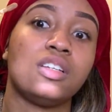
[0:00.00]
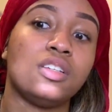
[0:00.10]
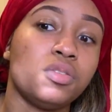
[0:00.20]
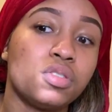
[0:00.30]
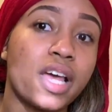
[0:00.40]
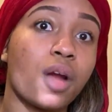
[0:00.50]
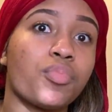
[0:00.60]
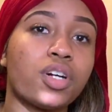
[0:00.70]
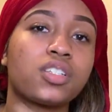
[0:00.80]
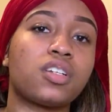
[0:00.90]
use that
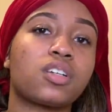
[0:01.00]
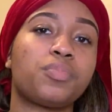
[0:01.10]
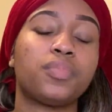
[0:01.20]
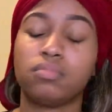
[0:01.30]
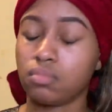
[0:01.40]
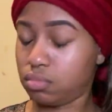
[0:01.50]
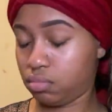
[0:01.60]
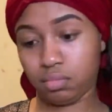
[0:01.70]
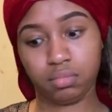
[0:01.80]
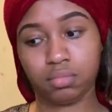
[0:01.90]
brush to
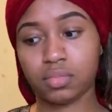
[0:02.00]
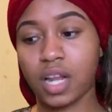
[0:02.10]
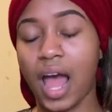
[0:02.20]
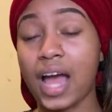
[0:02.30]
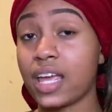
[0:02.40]
I